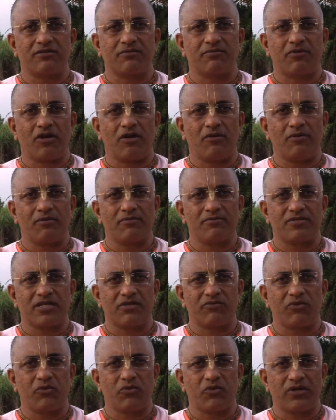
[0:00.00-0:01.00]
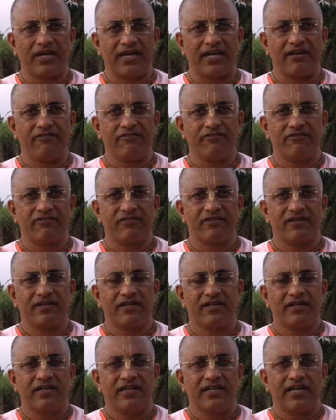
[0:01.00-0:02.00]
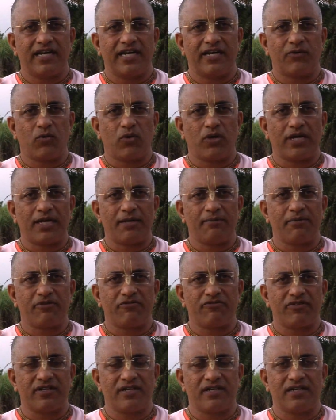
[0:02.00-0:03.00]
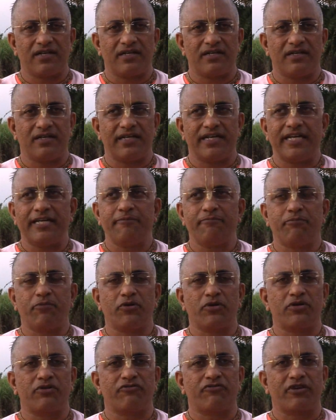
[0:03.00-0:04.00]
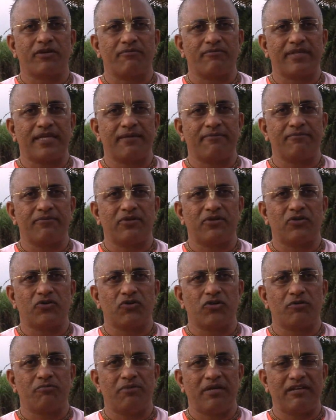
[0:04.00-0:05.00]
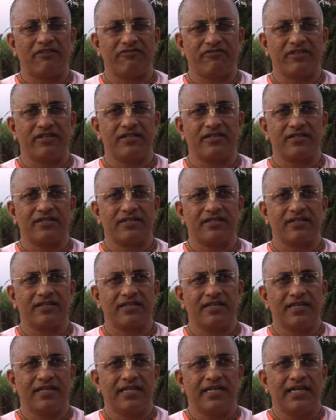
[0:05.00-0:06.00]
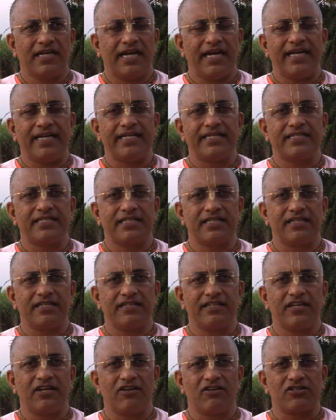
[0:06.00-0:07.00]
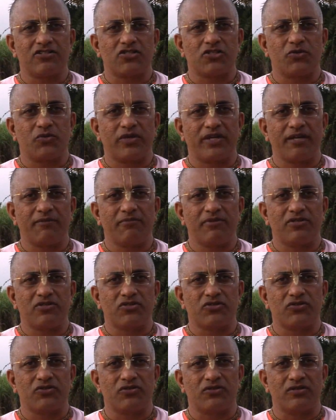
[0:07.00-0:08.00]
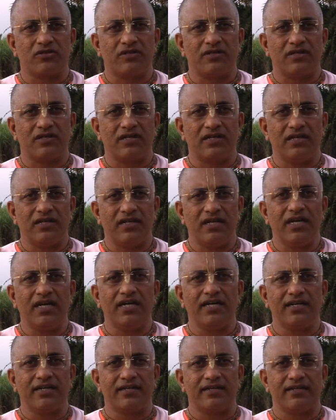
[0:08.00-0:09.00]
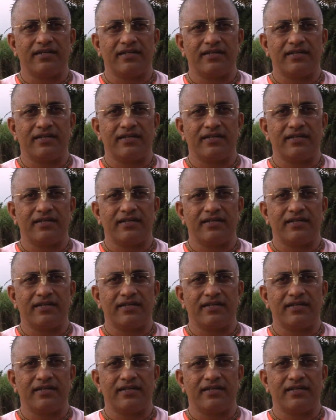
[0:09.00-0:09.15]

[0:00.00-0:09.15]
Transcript: problems that we would have, and what type of input from them could benefit. And in turn, they also were able to learn